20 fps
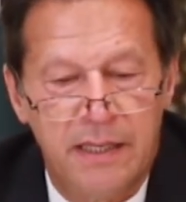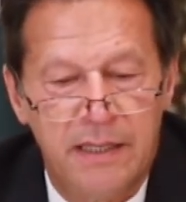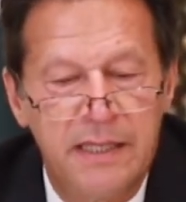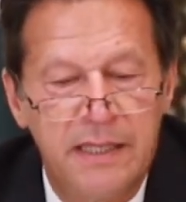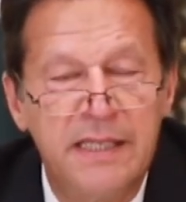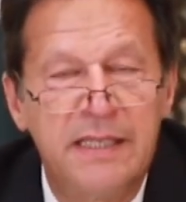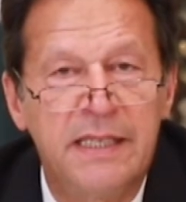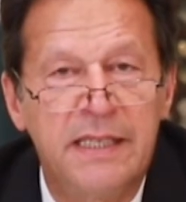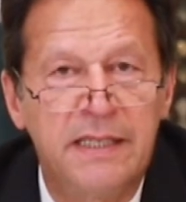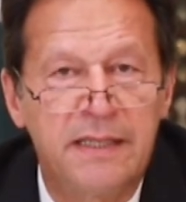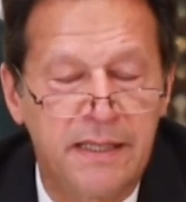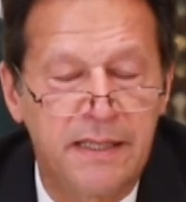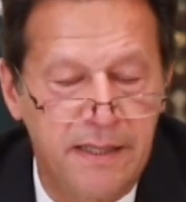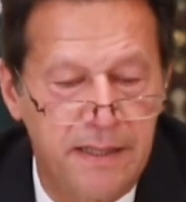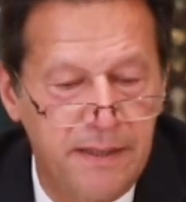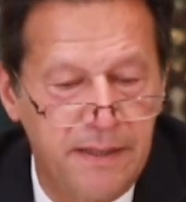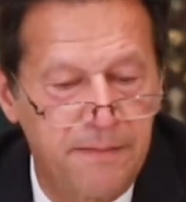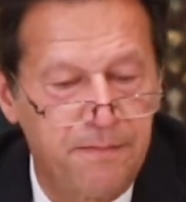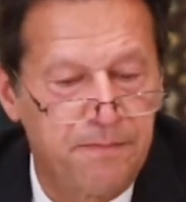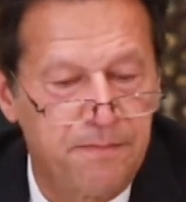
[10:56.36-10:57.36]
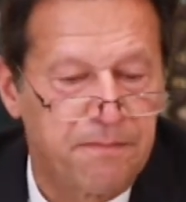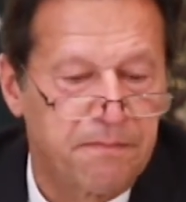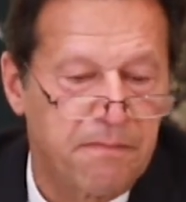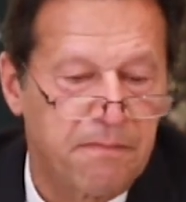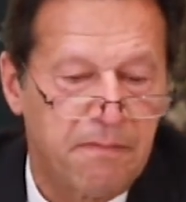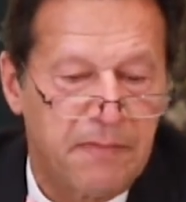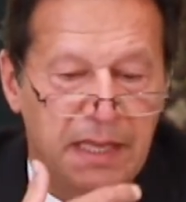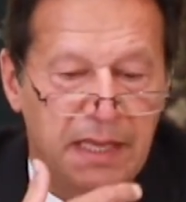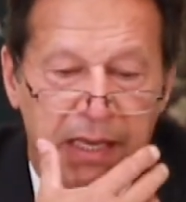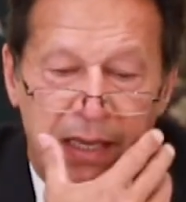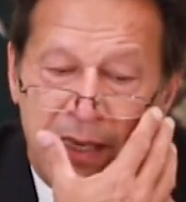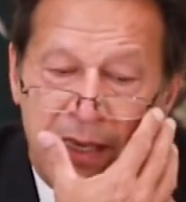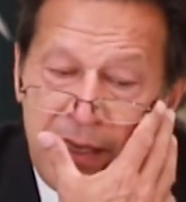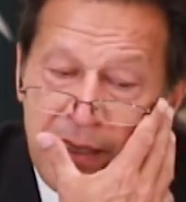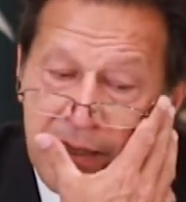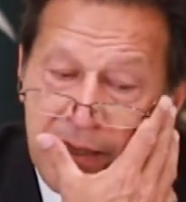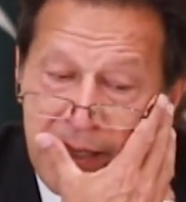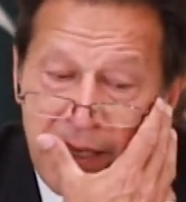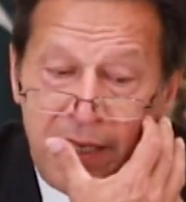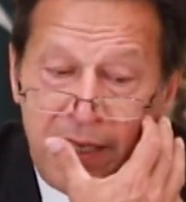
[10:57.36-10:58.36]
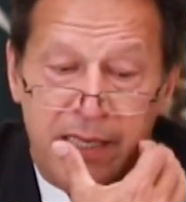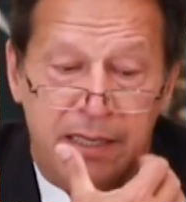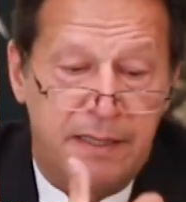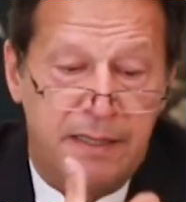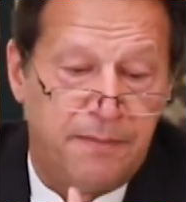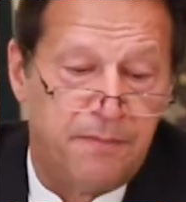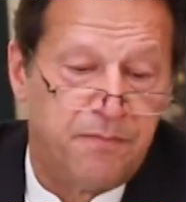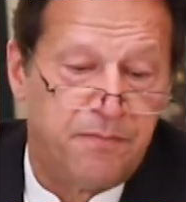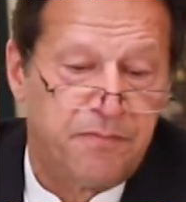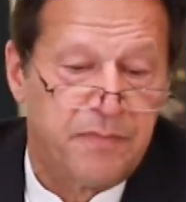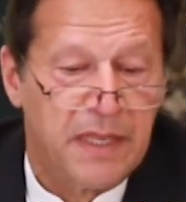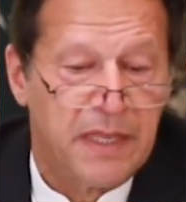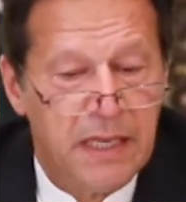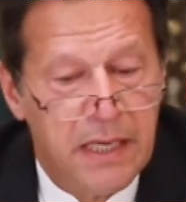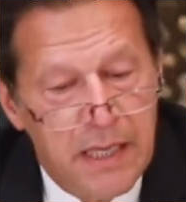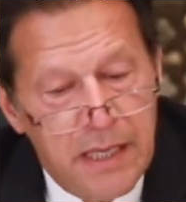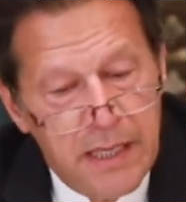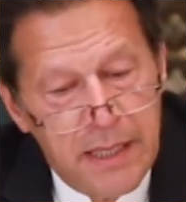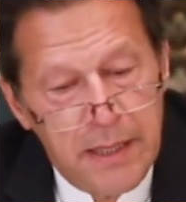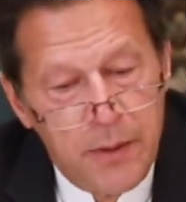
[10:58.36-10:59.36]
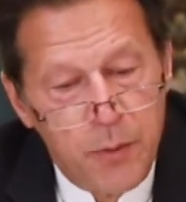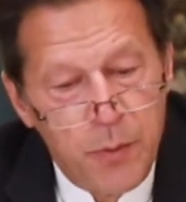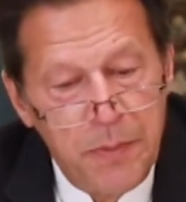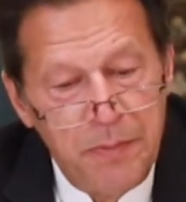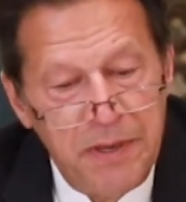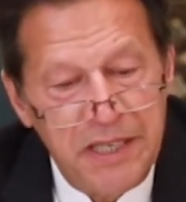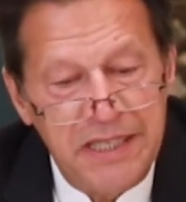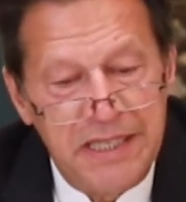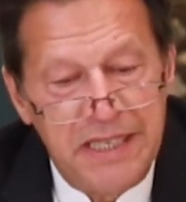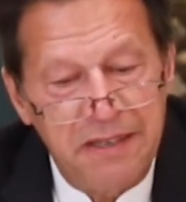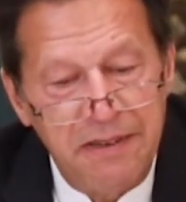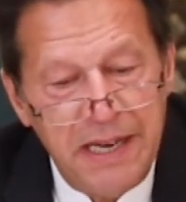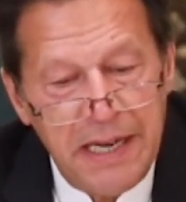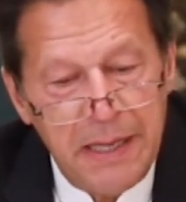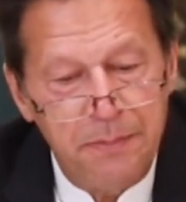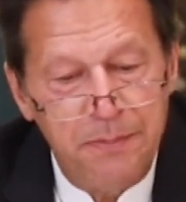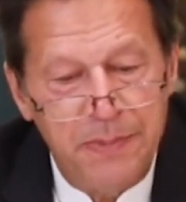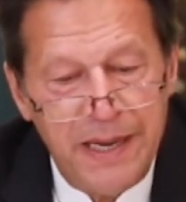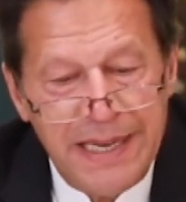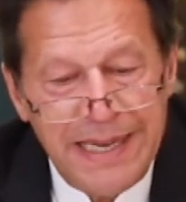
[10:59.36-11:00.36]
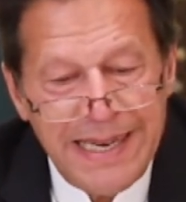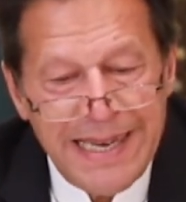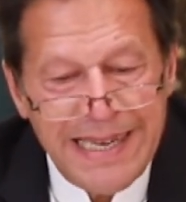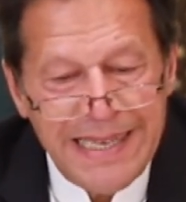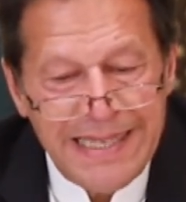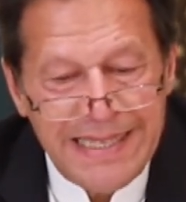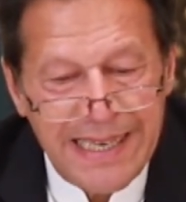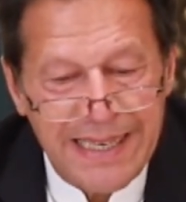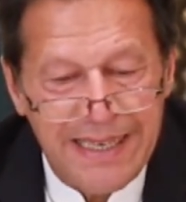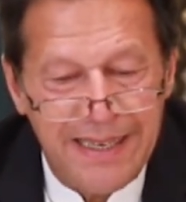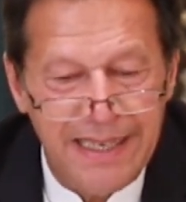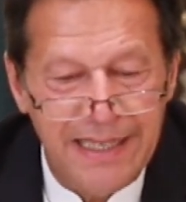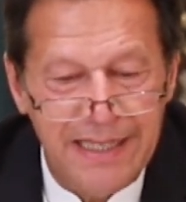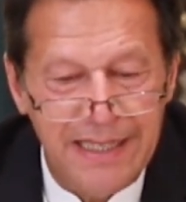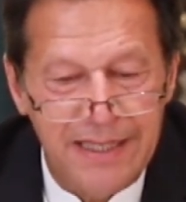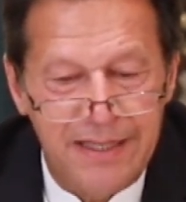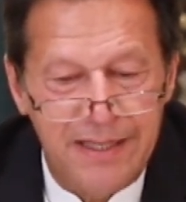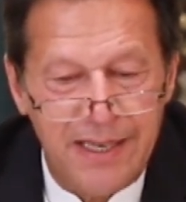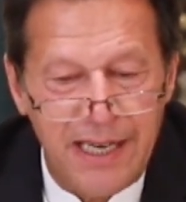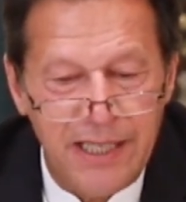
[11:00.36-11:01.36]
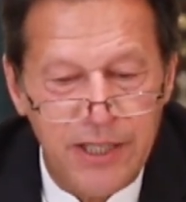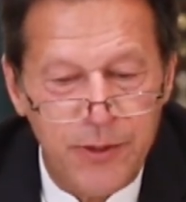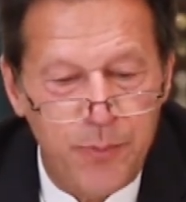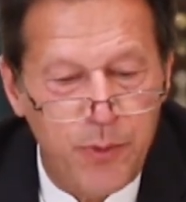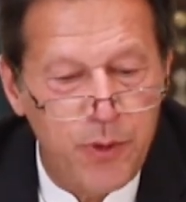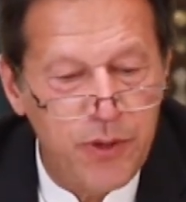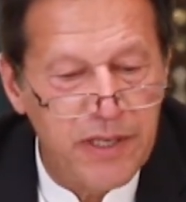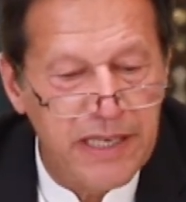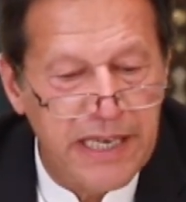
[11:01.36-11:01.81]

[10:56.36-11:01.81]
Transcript: diseases. Third, we must develop an integrated transport